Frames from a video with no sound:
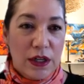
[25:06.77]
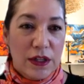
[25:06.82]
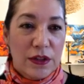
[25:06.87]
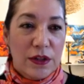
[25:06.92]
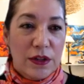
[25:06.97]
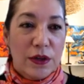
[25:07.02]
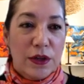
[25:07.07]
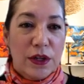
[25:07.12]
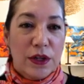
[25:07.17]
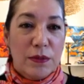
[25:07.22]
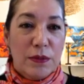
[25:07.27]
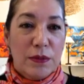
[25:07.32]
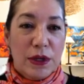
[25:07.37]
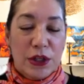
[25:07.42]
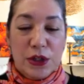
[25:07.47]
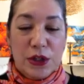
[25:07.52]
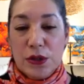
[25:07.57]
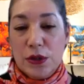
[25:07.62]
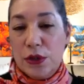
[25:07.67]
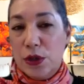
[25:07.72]
They're going to make
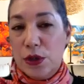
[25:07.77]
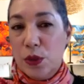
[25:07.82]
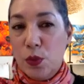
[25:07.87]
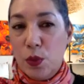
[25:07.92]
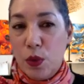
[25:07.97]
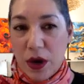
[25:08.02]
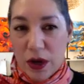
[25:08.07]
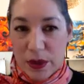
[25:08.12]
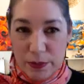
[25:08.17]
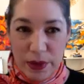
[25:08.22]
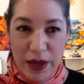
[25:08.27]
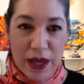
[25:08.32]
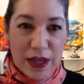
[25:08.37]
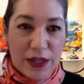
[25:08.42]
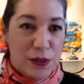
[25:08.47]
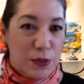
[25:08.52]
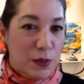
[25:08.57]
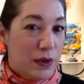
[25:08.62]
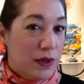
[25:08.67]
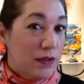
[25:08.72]
sure you walk
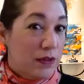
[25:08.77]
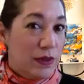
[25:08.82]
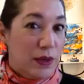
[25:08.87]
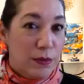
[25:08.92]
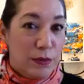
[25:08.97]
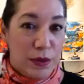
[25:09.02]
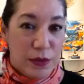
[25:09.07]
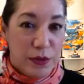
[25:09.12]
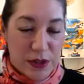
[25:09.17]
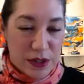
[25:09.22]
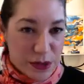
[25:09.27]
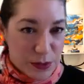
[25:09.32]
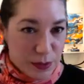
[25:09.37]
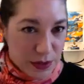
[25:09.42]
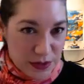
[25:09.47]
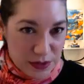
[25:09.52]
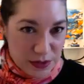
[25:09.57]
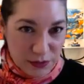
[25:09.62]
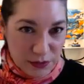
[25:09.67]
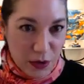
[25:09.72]
past whatever their most
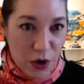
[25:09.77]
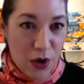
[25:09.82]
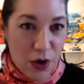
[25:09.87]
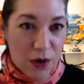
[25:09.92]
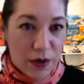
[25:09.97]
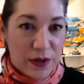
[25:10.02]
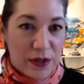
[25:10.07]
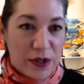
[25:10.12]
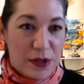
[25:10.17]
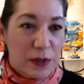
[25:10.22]
expensive car is,